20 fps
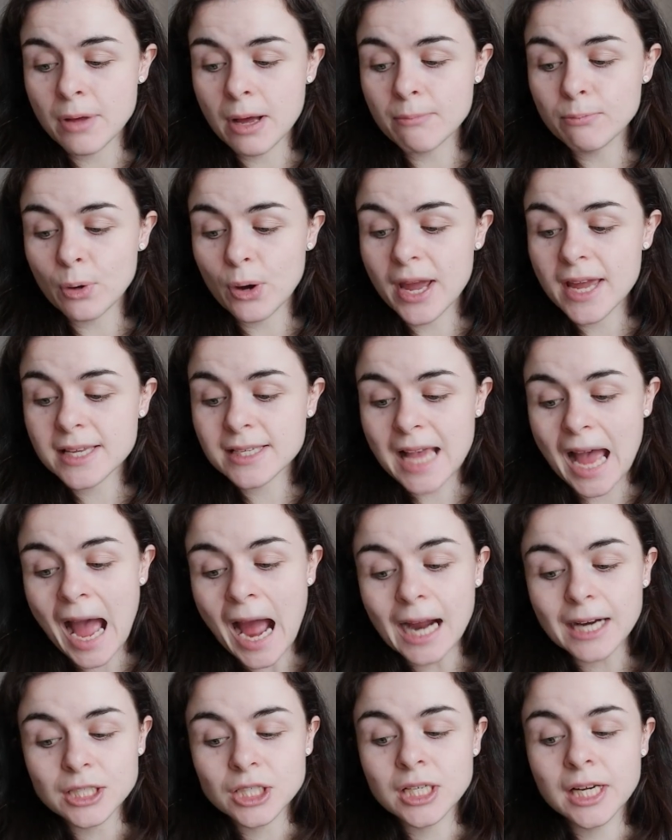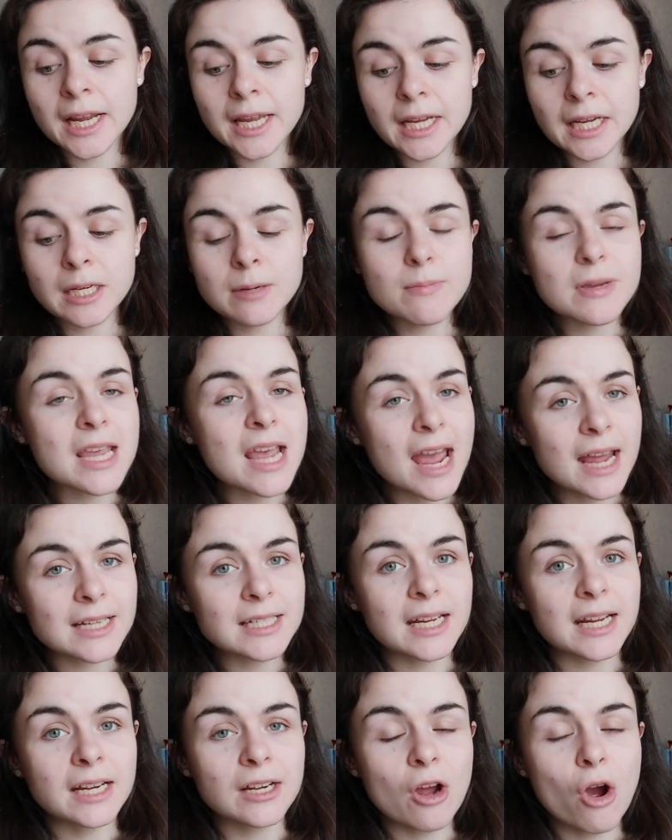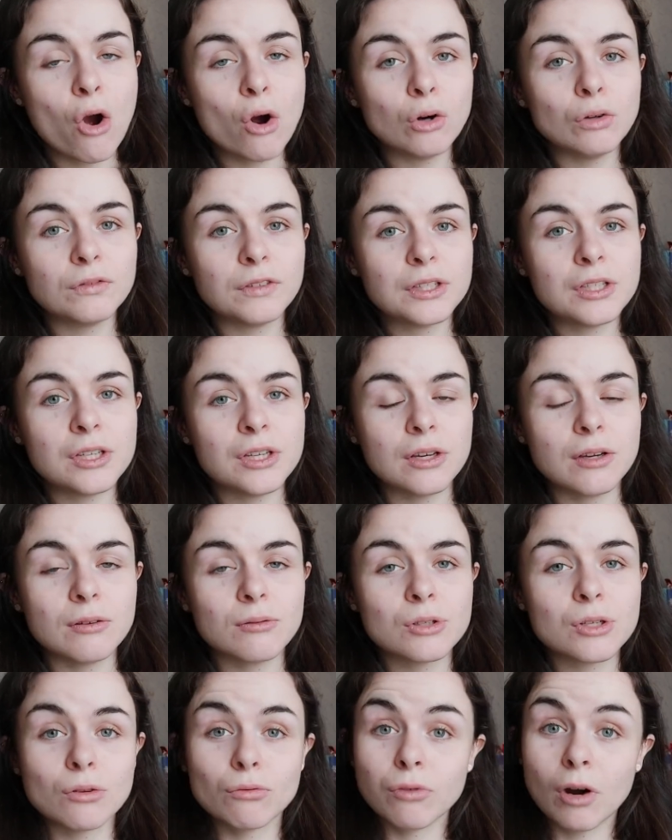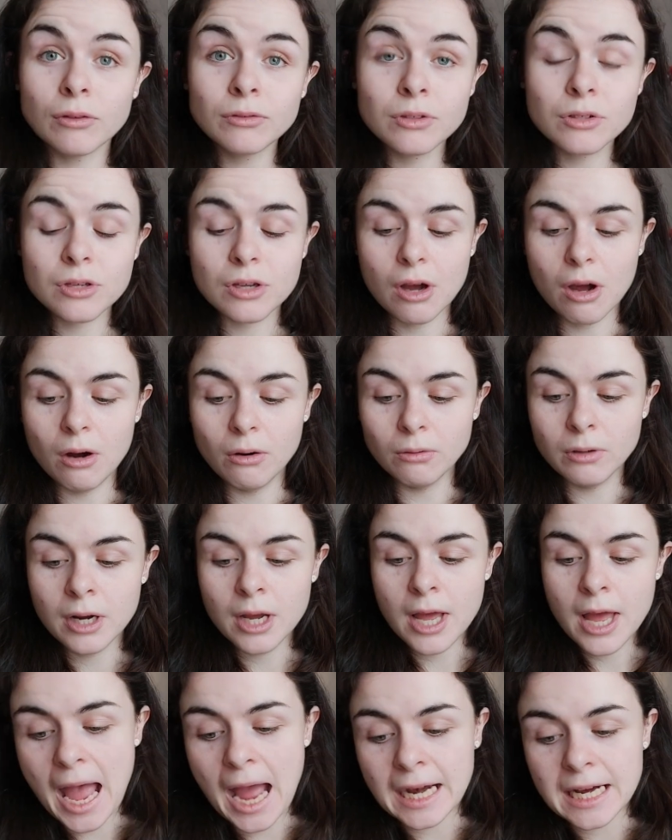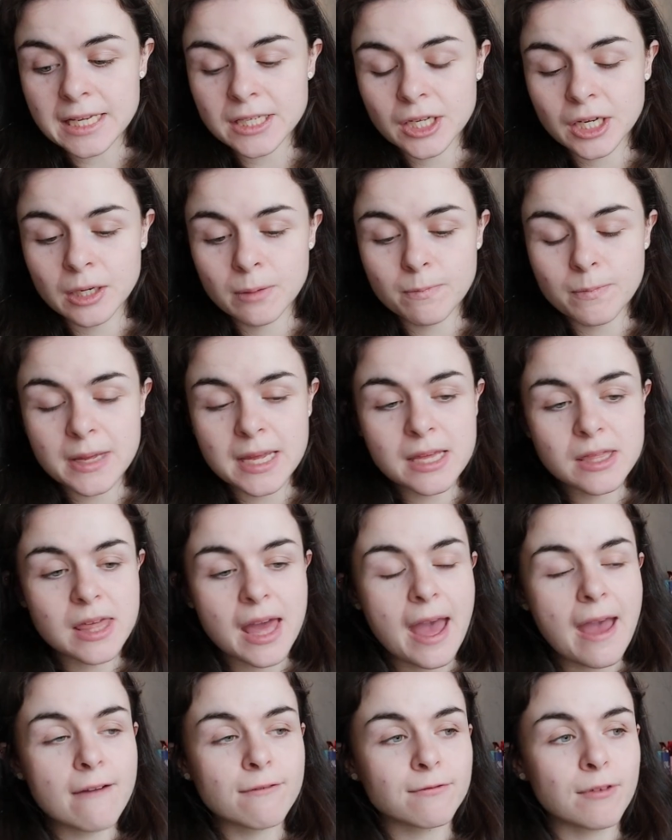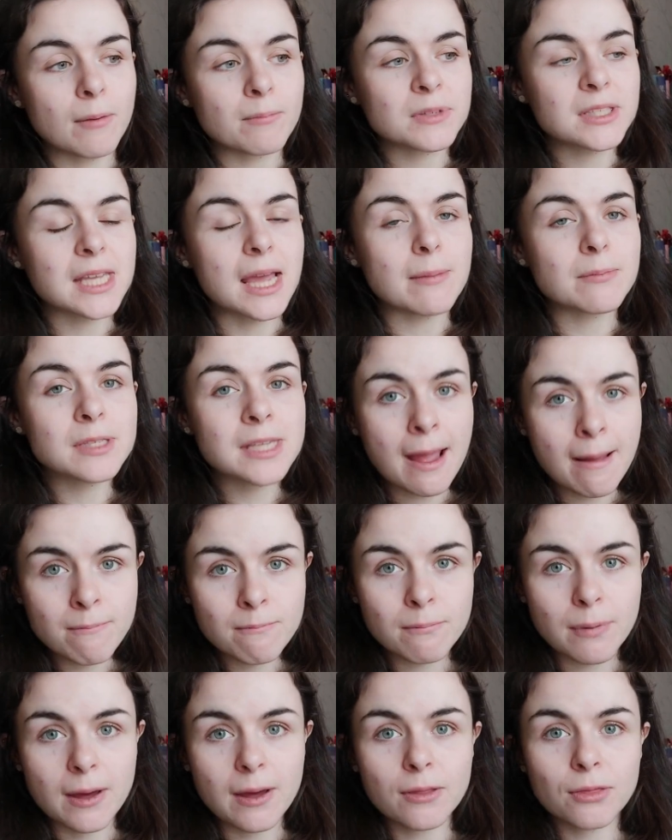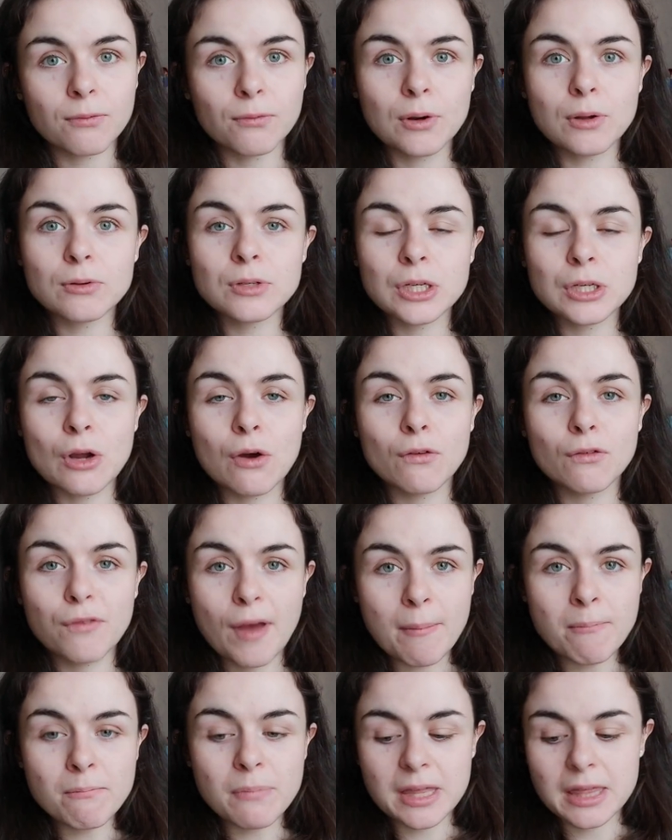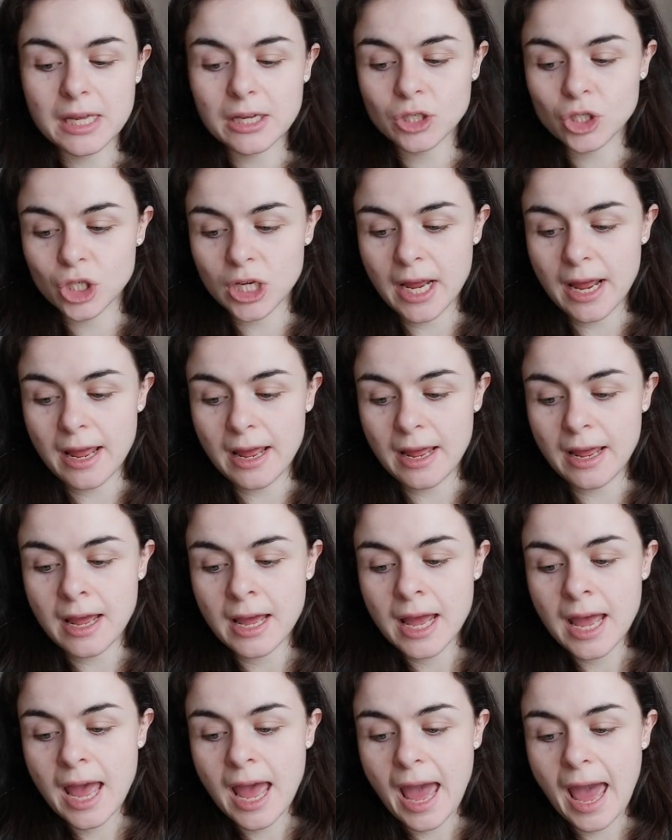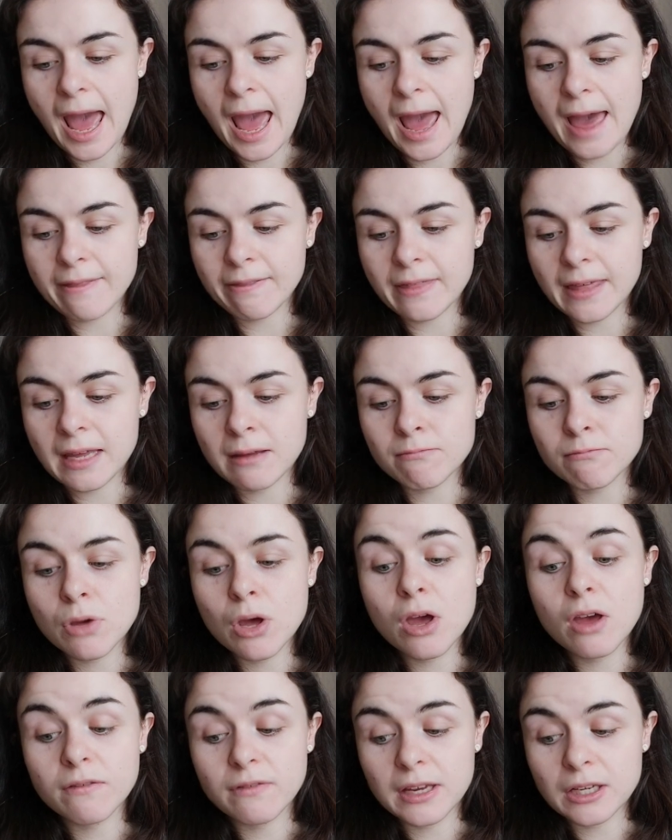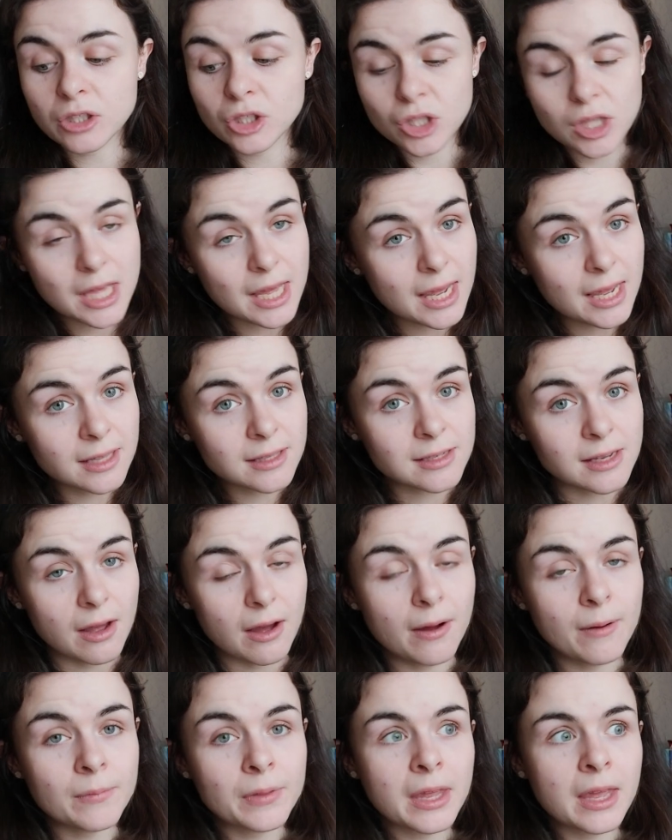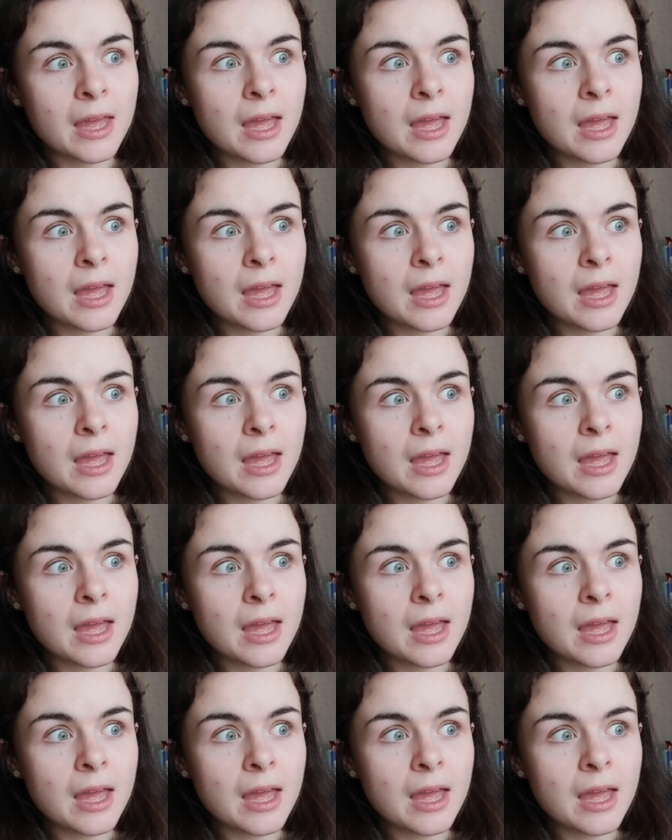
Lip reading: But it's actually going to be heading over to Toronto, and it's going to be there from September through to November this year at the Mirvish Theatre.